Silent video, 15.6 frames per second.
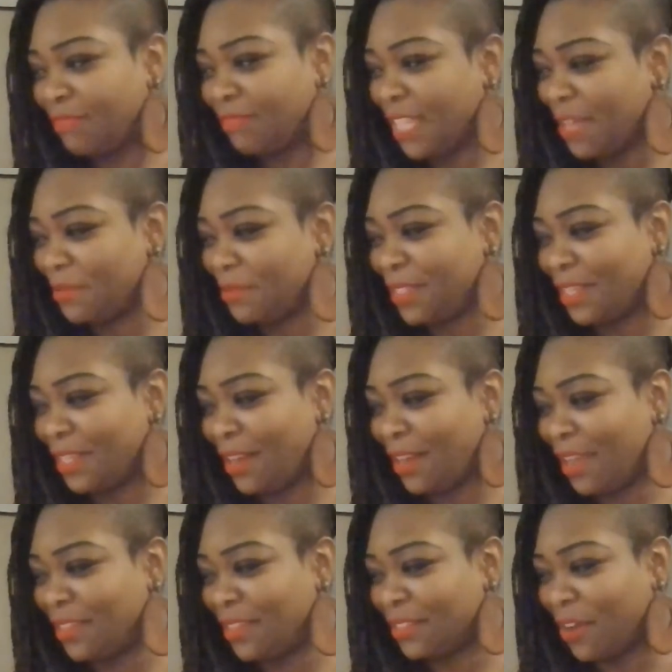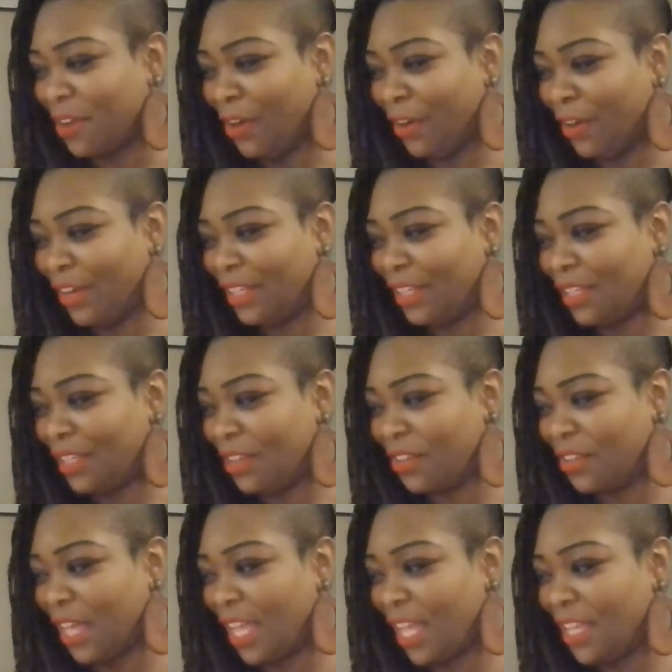that was a nice card.
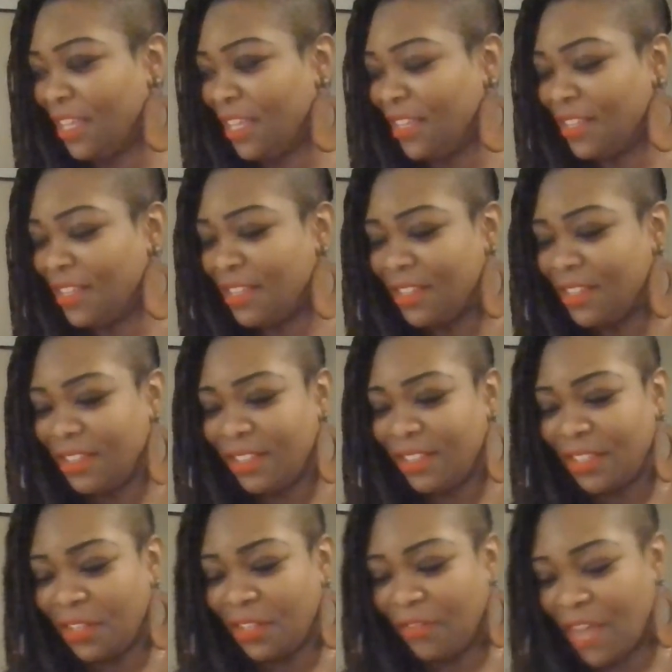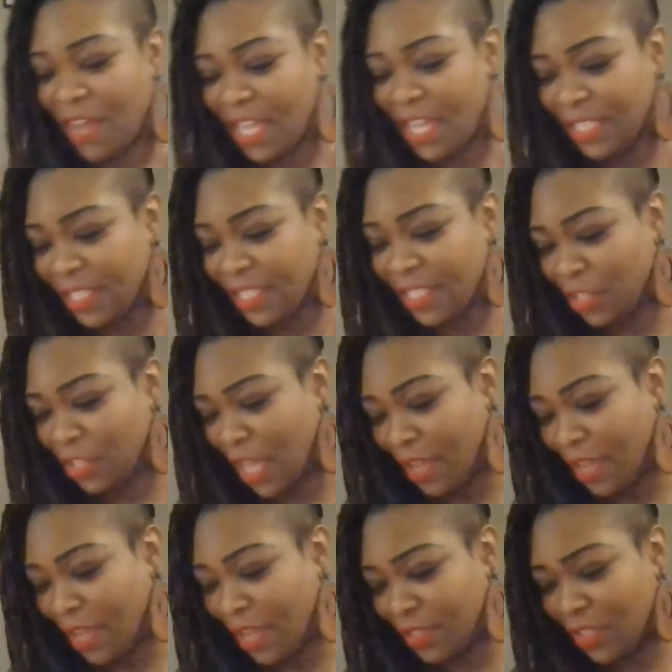Okay, so Divine
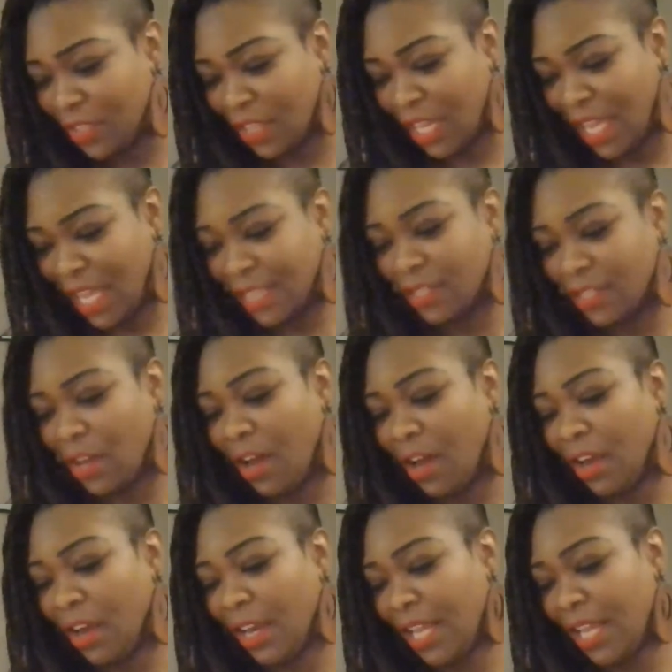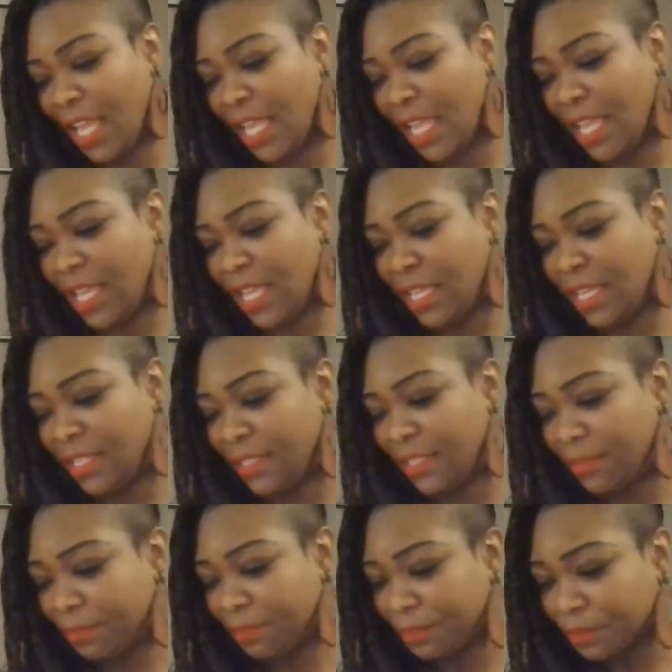Sunchild. So the next card
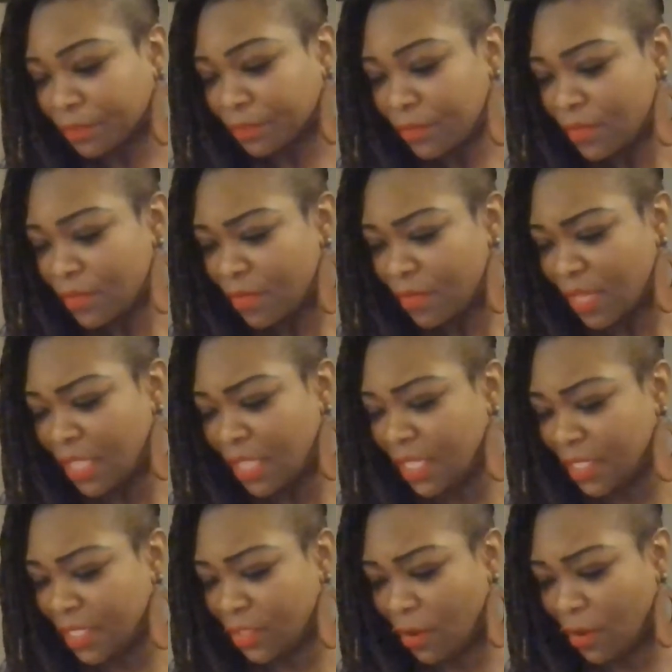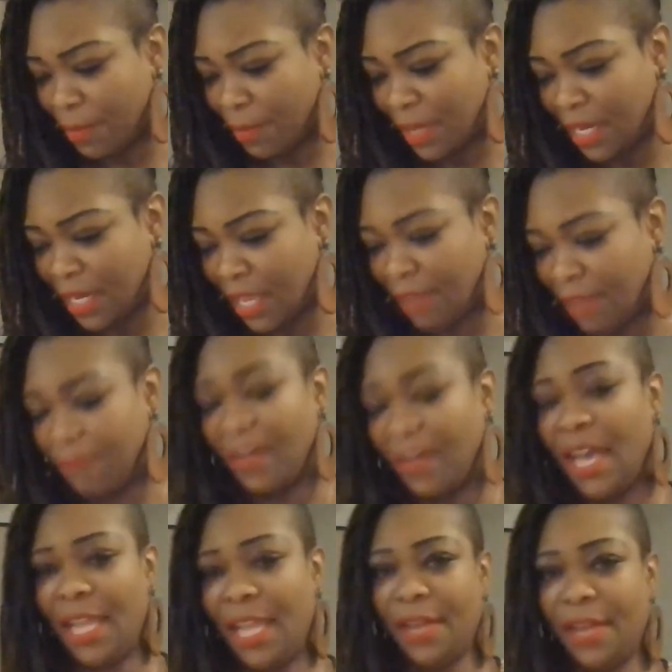is the Serpent of
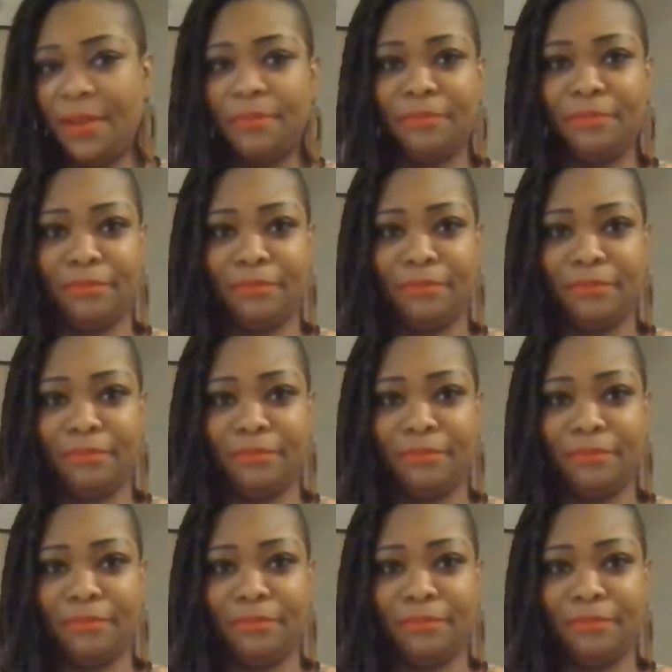Fire.